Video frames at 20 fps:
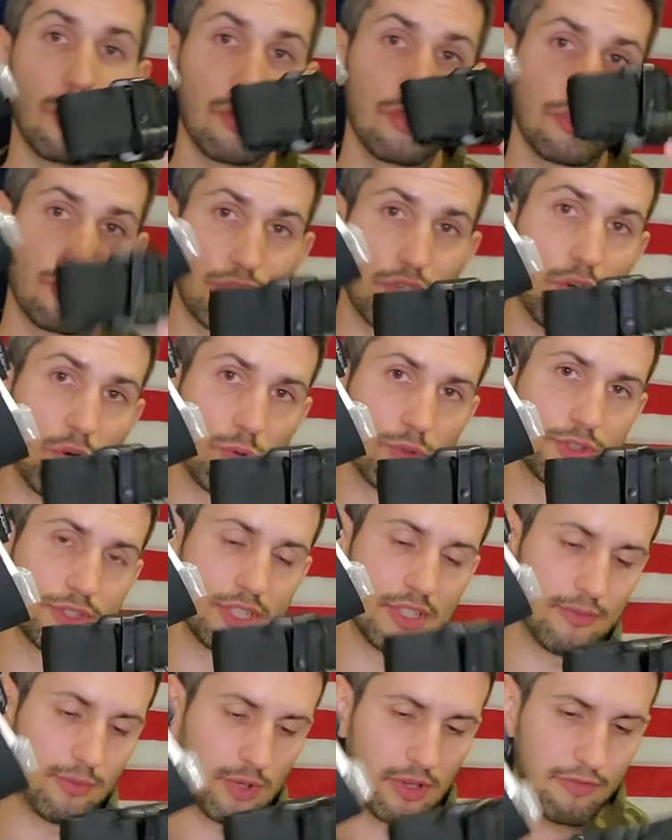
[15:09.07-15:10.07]
So we'll
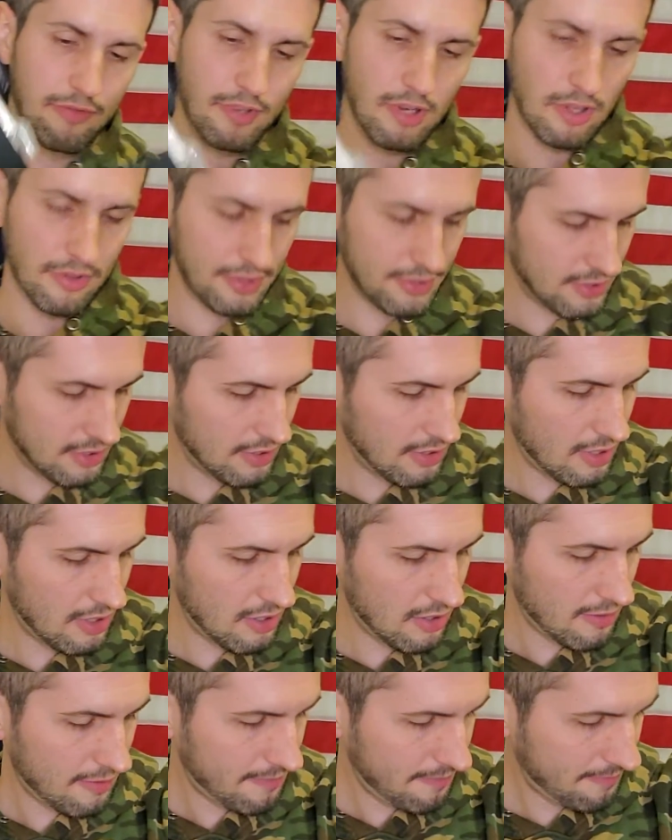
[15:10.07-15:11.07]
see if we can fit all this in
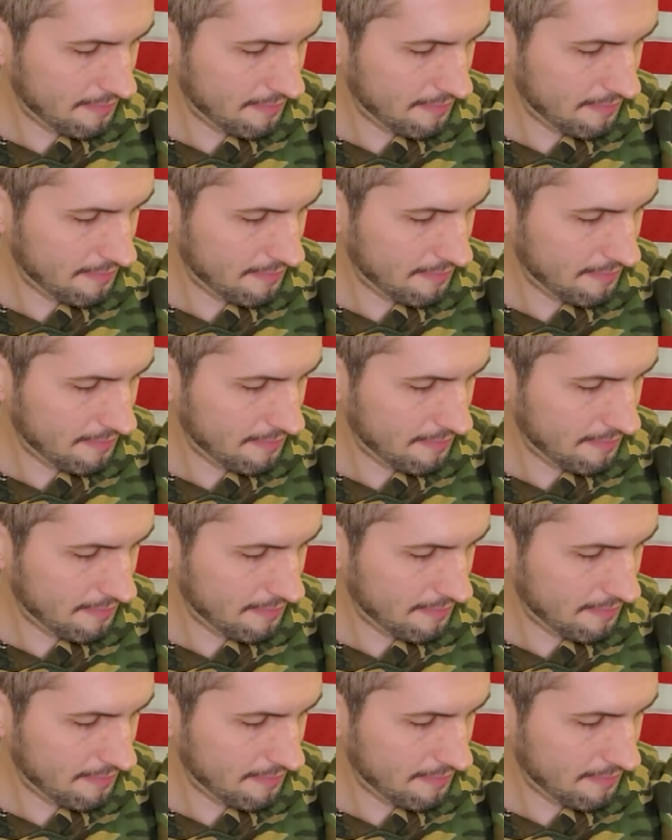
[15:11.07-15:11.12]
there.